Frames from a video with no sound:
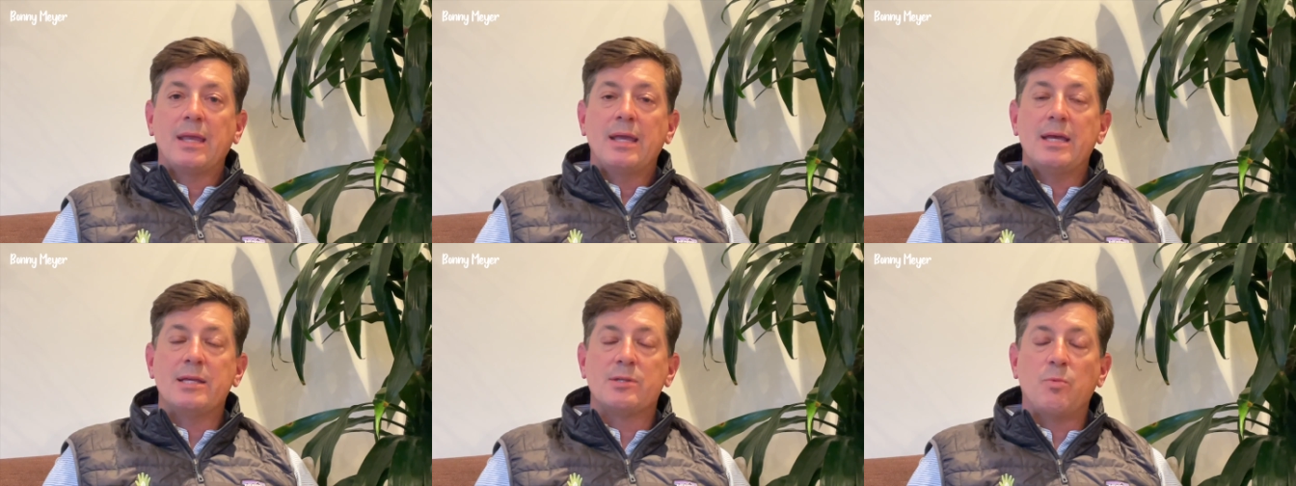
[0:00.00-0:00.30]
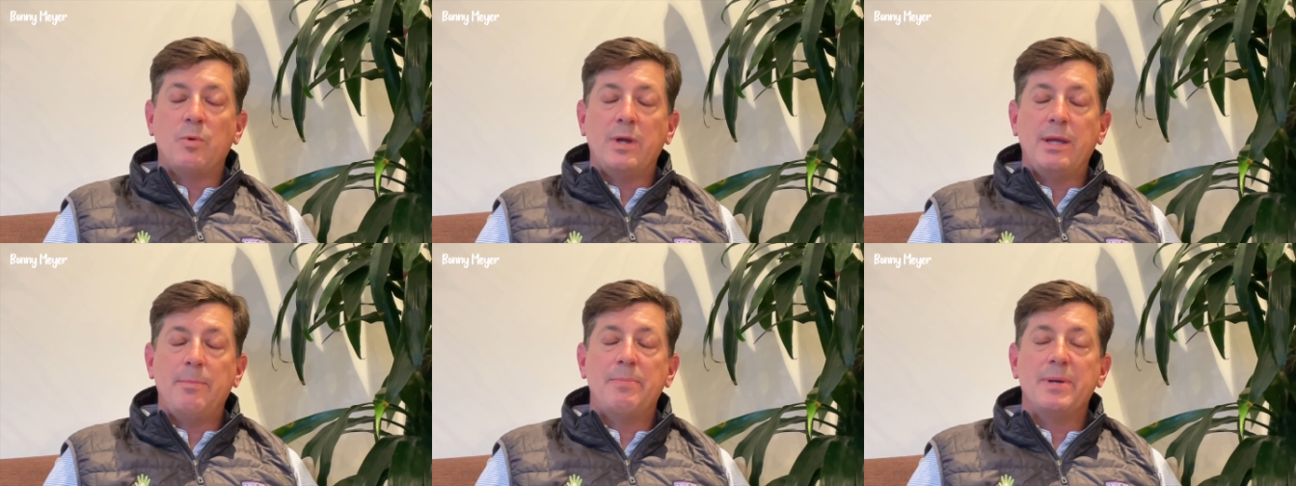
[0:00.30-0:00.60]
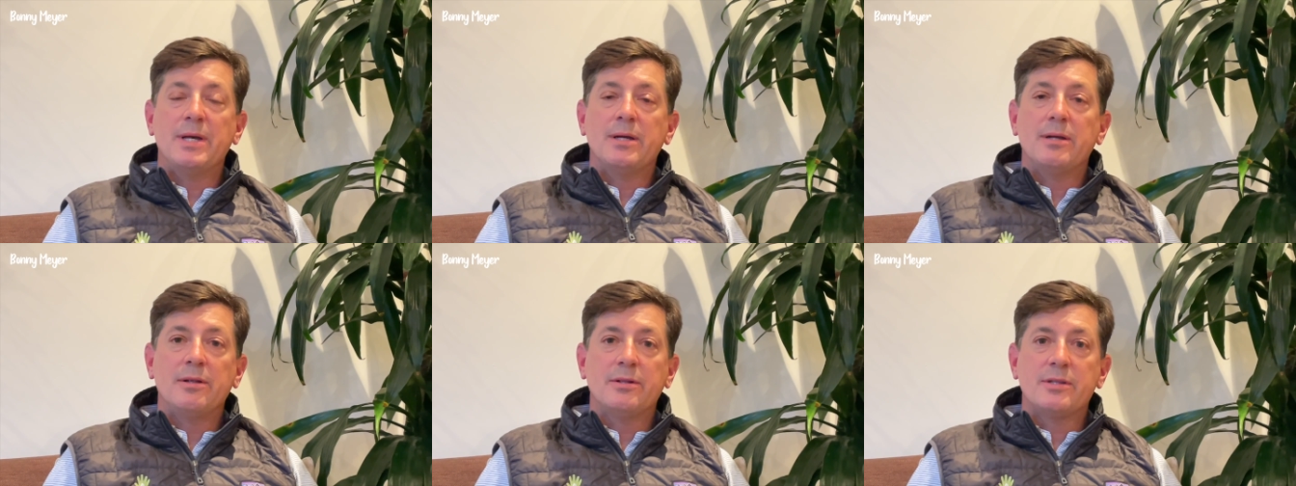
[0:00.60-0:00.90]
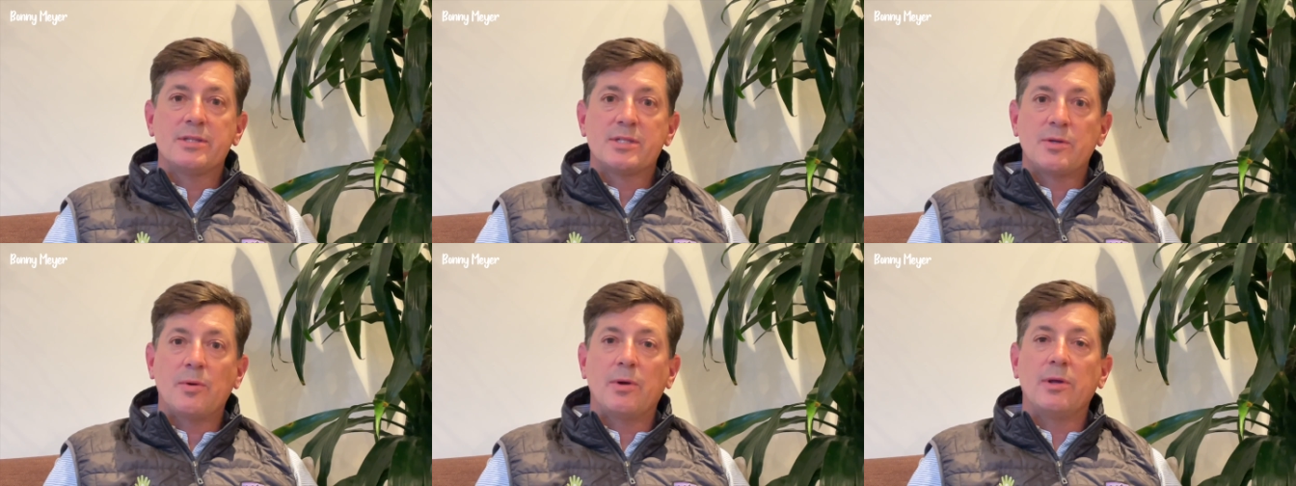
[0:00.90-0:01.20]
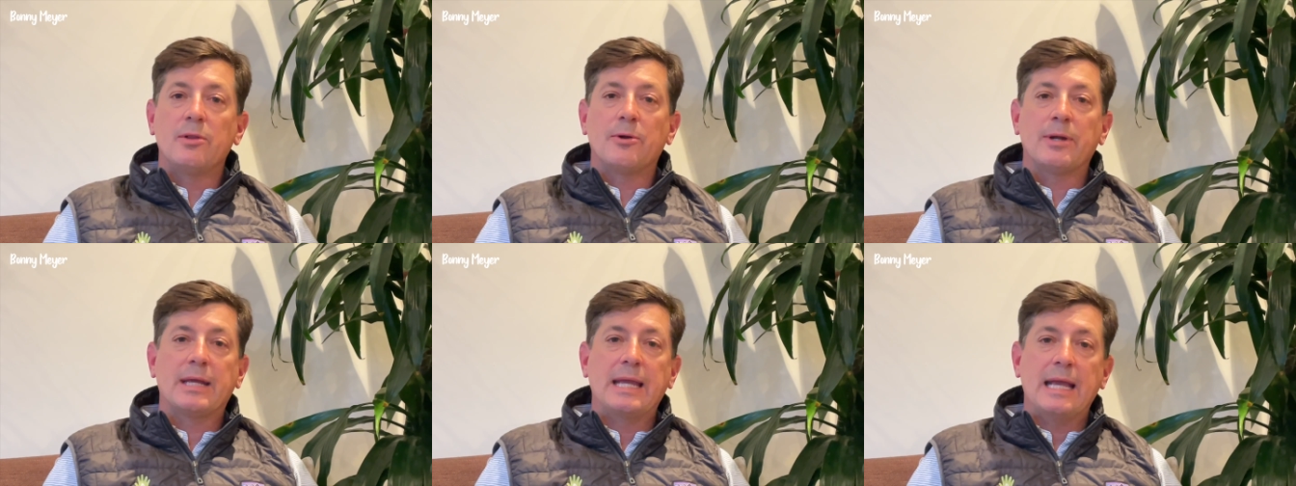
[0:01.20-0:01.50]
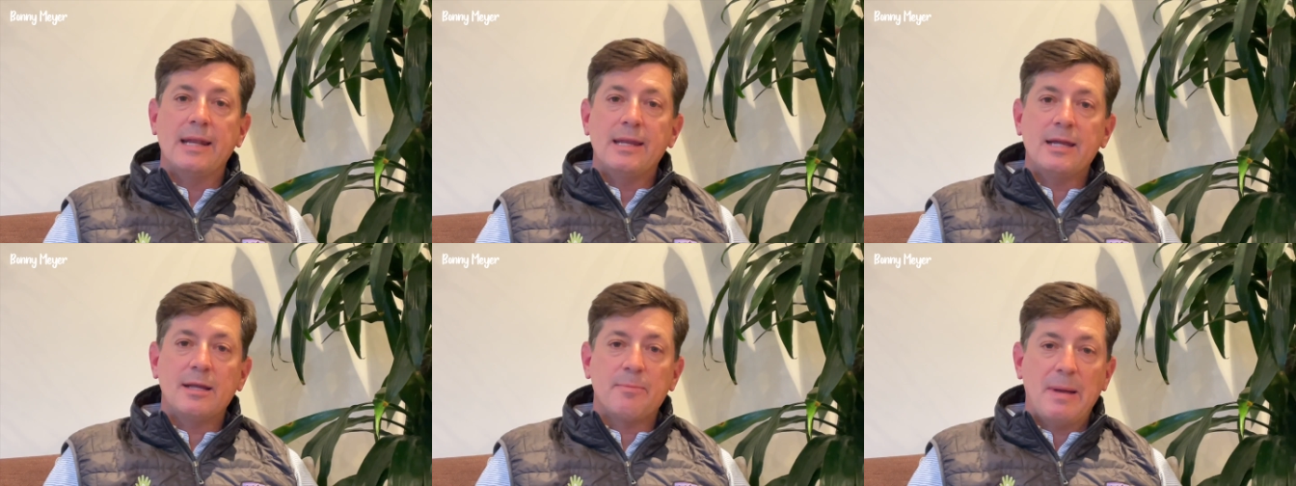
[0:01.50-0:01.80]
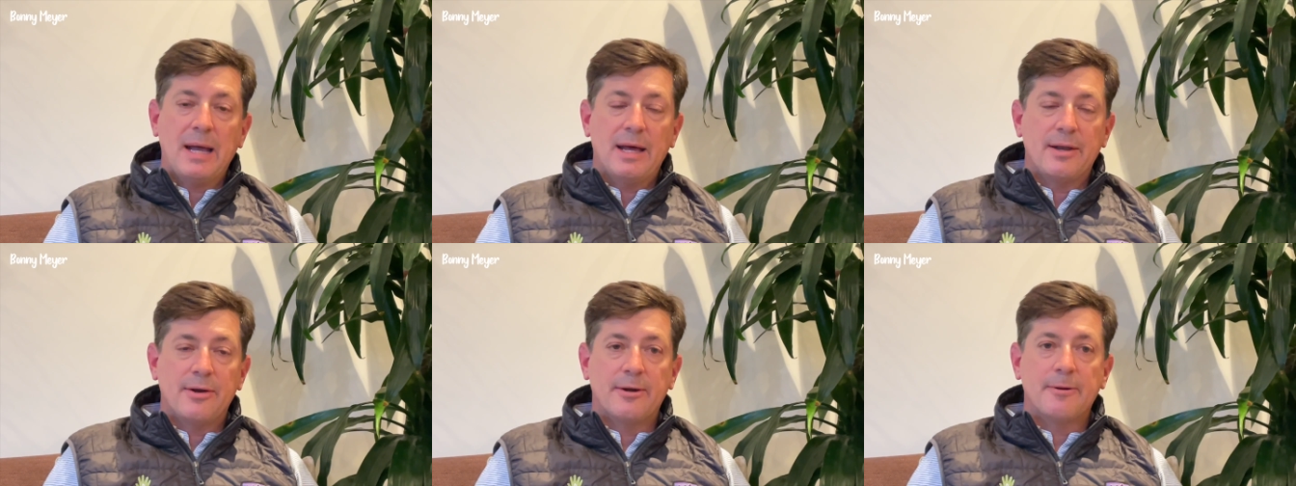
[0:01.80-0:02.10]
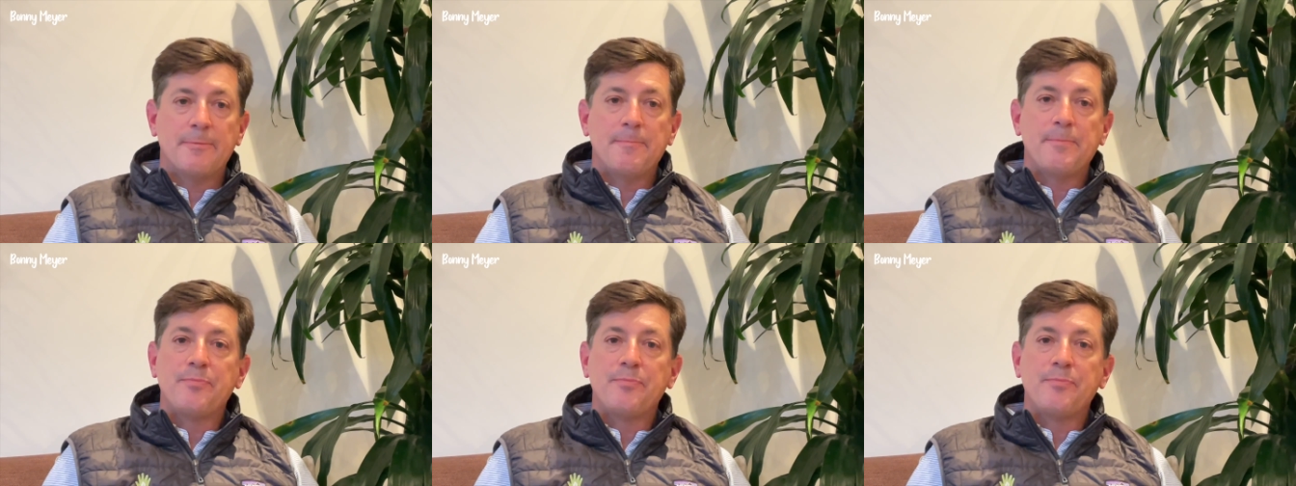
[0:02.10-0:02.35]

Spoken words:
As we build soil organic matter,